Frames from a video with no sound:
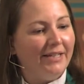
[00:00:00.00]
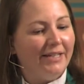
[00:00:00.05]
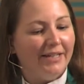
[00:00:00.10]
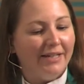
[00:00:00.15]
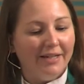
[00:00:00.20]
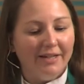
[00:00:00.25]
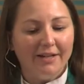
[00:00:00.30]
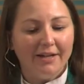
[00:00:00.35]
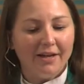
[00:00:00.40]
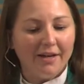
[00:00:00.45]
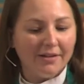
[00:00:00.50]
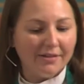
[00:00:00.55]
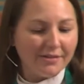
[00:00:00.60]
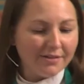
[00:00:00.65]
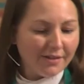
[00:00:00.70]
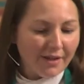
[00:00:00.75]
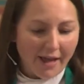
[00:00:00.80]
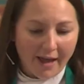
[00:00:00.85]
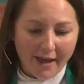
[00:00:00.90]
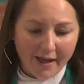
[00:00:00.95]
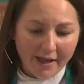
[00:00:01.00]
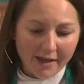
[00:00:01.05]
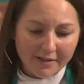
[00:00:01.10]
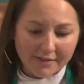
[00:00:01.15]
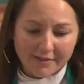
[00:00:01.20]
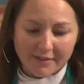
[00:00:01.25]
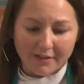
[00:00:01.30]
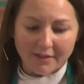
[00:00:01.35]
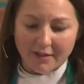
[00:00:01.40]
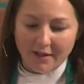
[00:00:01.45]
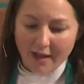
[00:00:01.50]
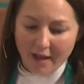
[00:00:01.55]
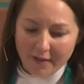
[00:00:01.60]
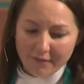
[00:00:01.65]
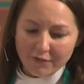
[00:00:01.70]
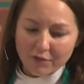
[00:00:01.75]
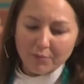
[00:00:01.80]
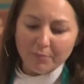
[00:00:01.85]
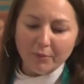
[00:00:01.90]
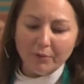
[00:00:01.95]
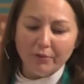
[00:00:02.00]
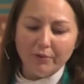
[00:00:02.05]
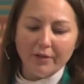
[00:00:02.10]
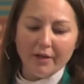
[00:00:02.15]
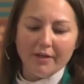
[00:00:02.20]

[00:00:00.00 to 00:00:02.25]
It is as inevitable